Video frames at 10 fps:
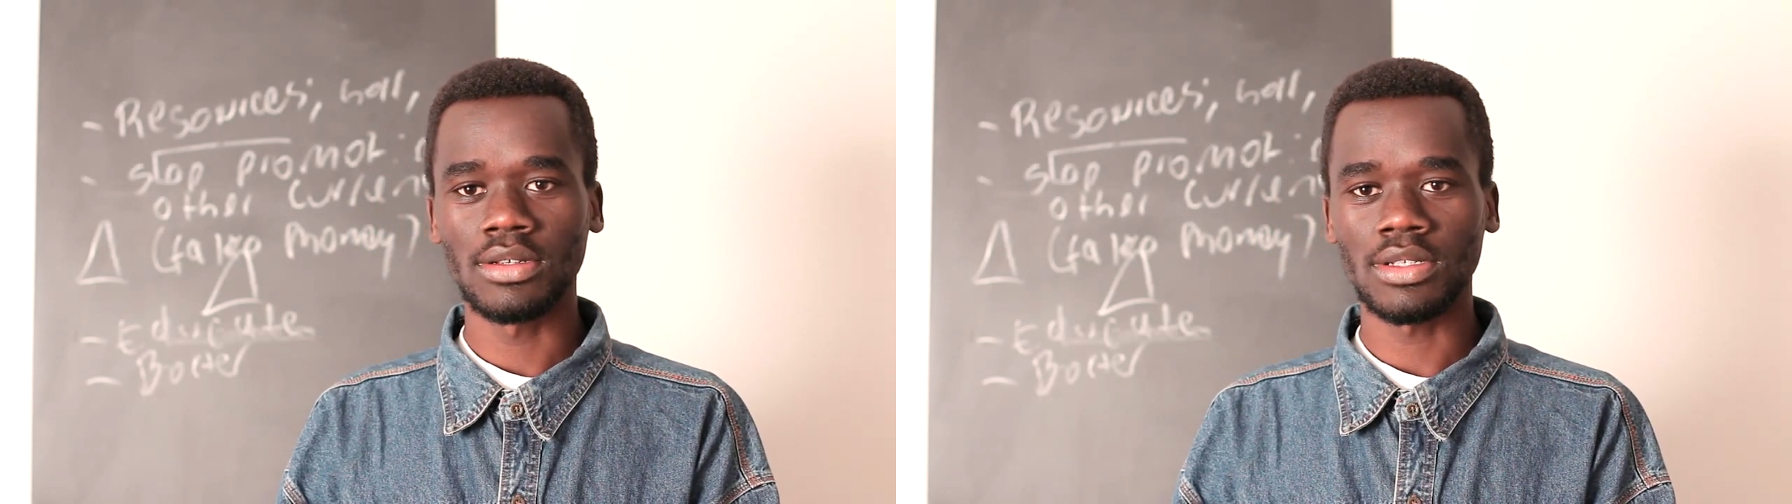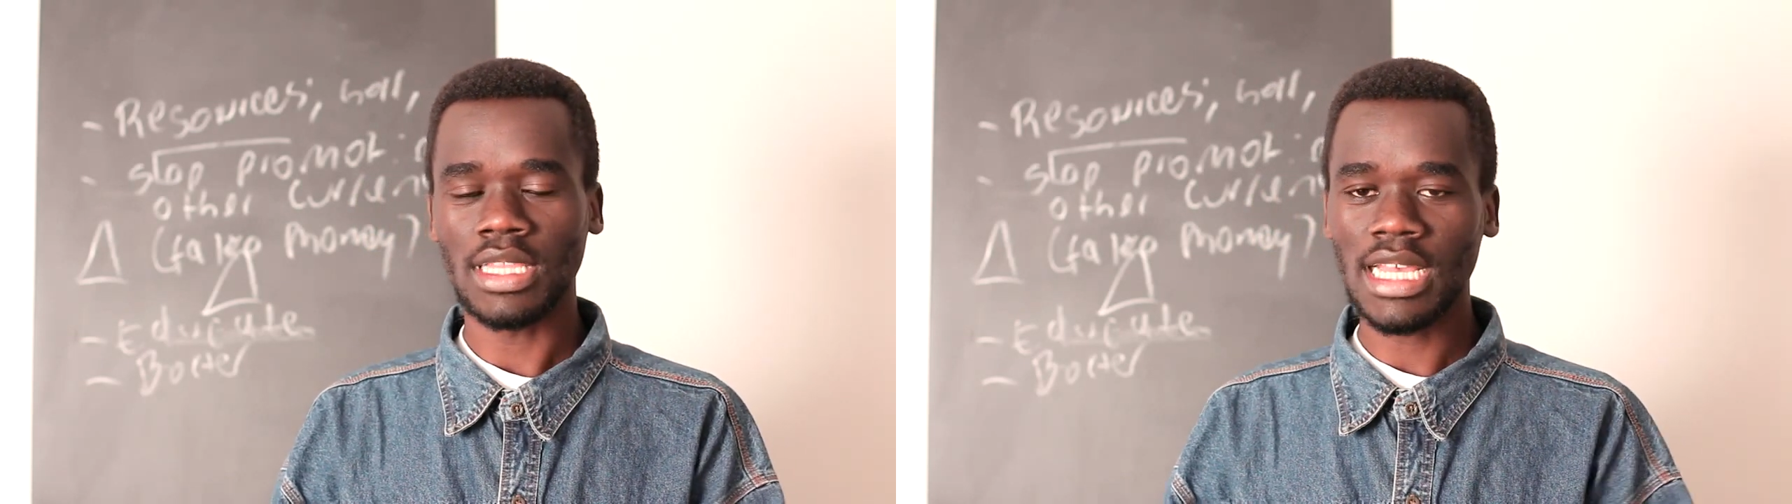
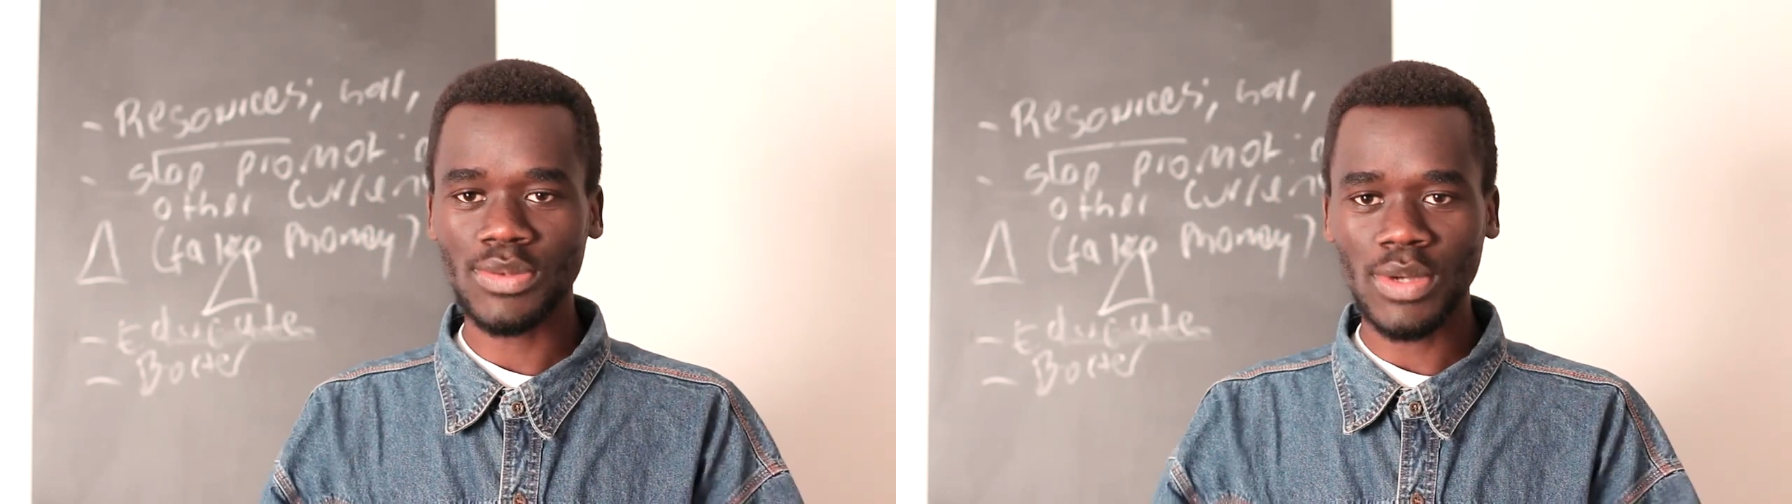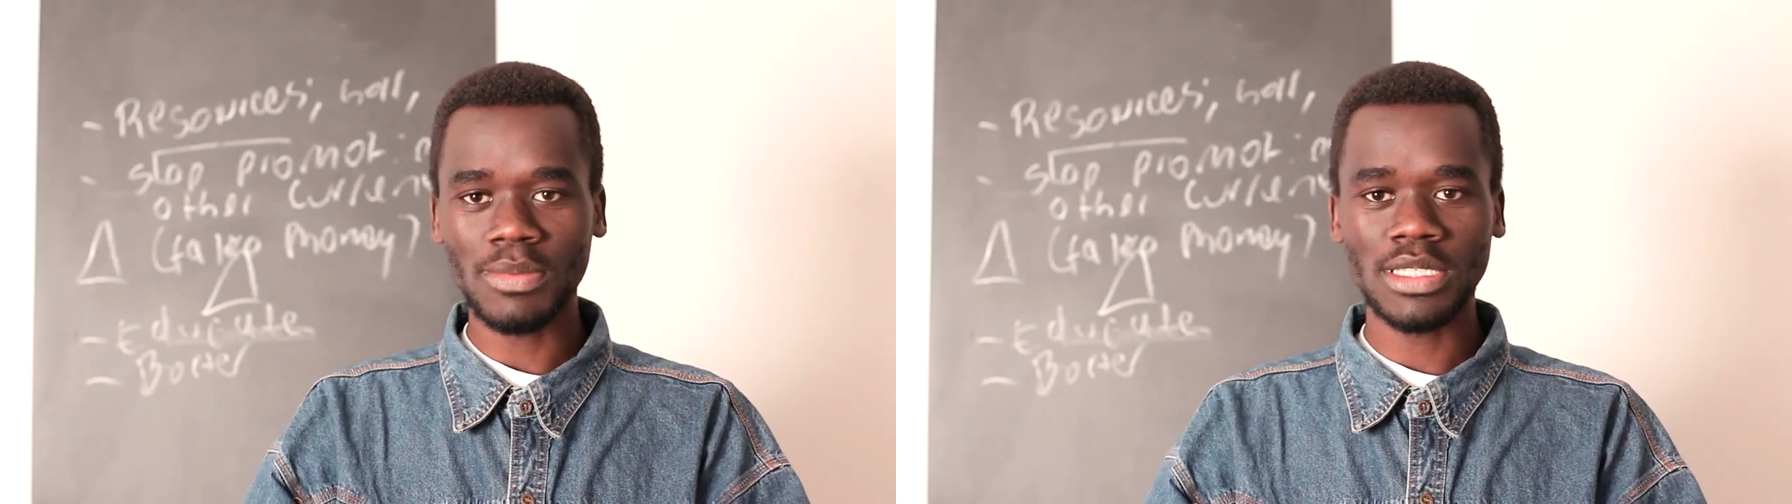So
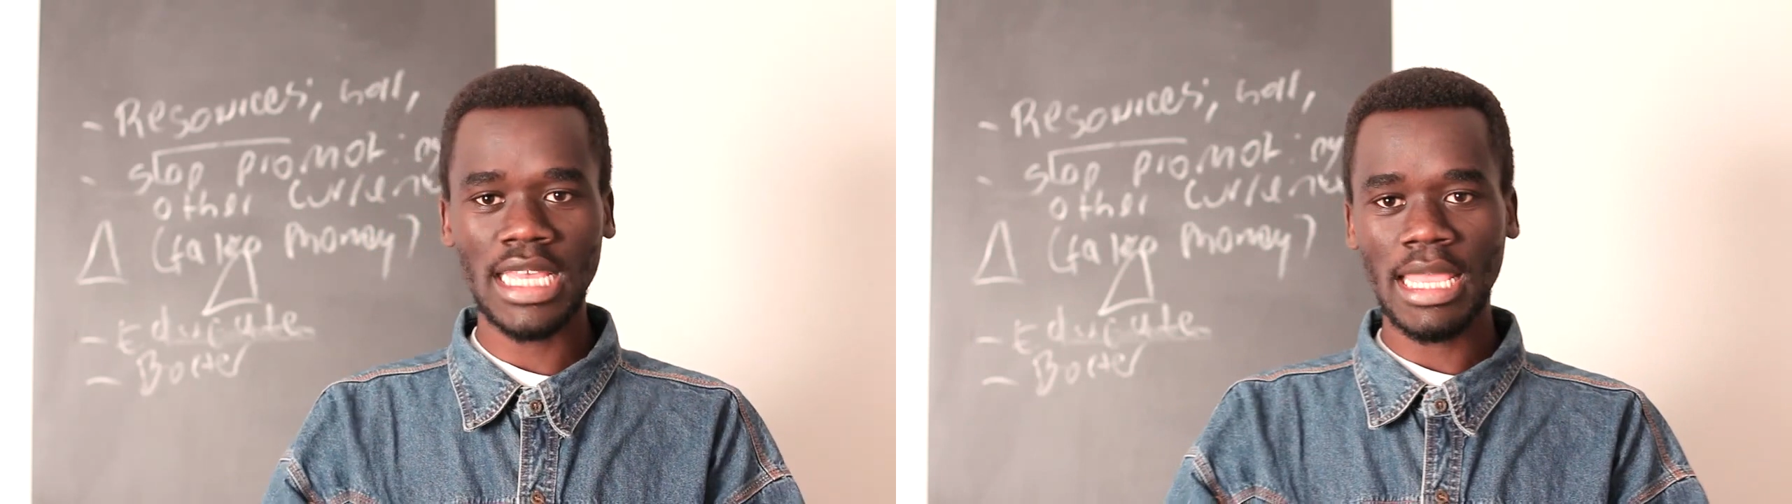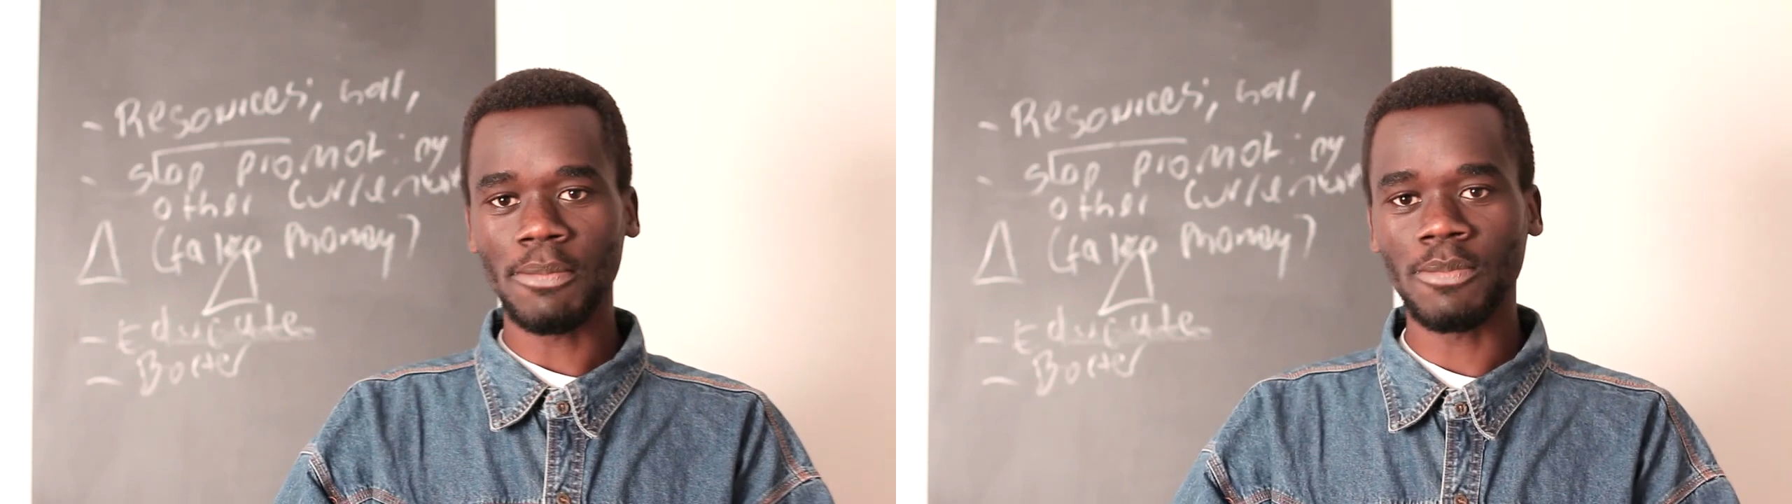that's why I'm
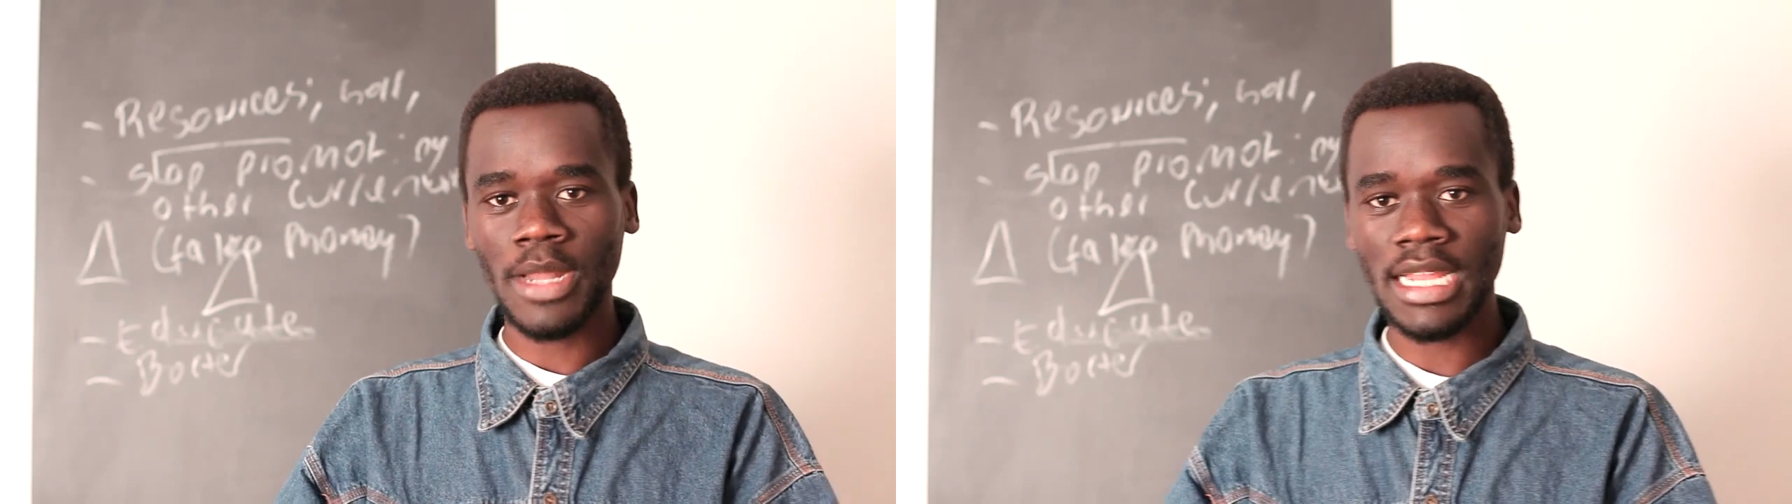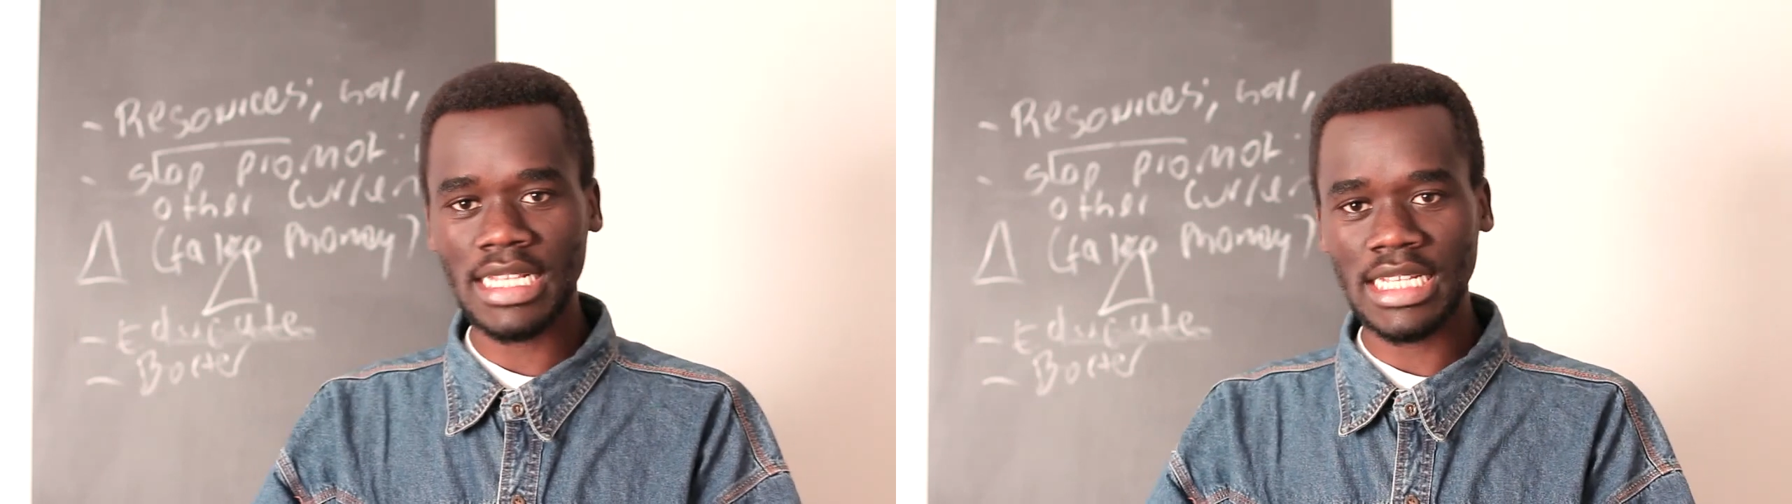saying
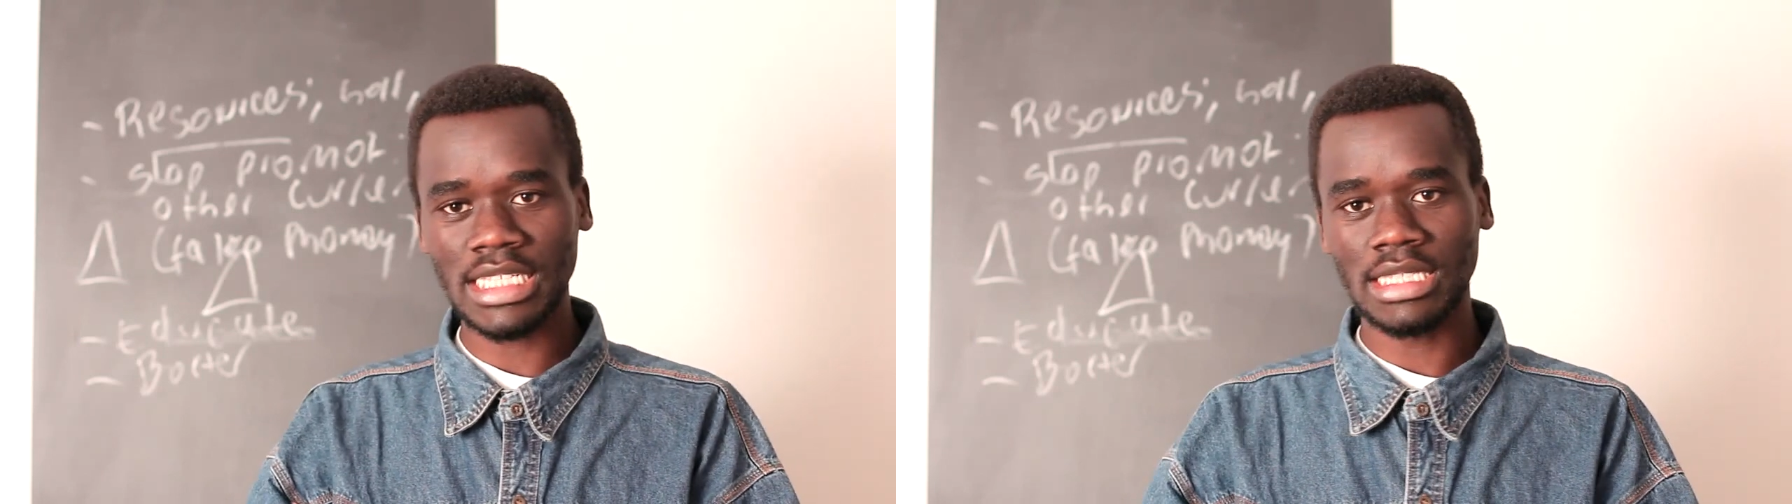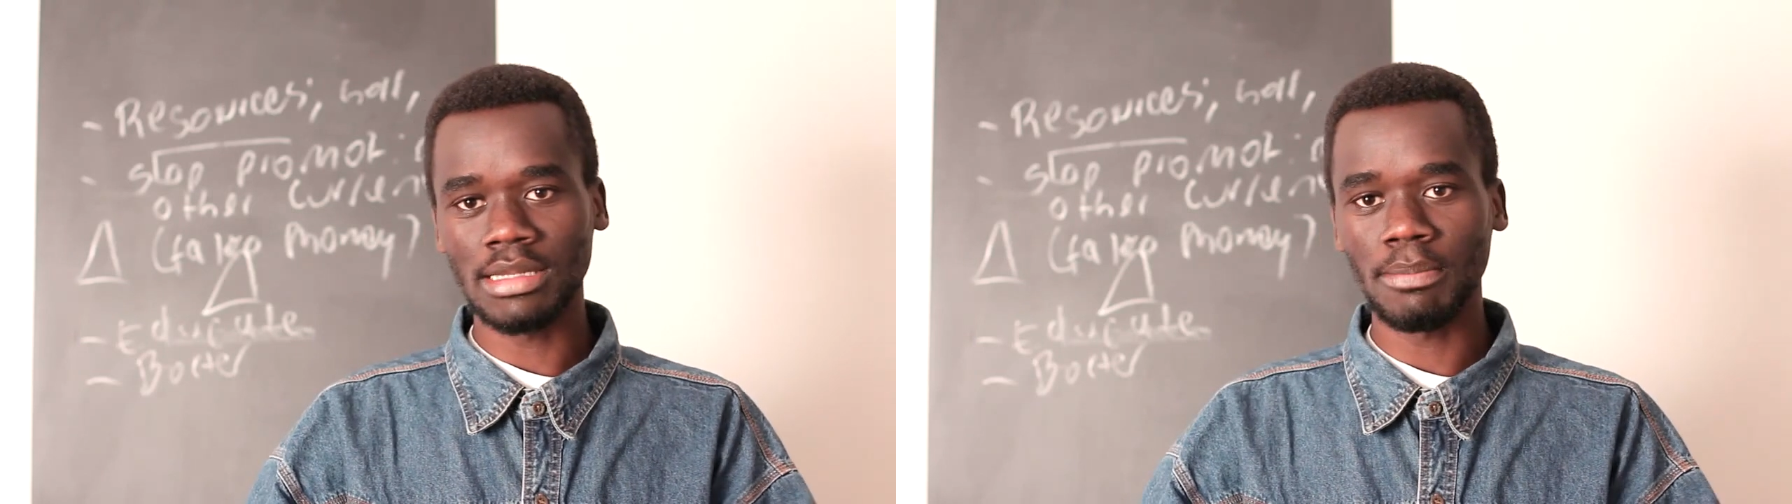practice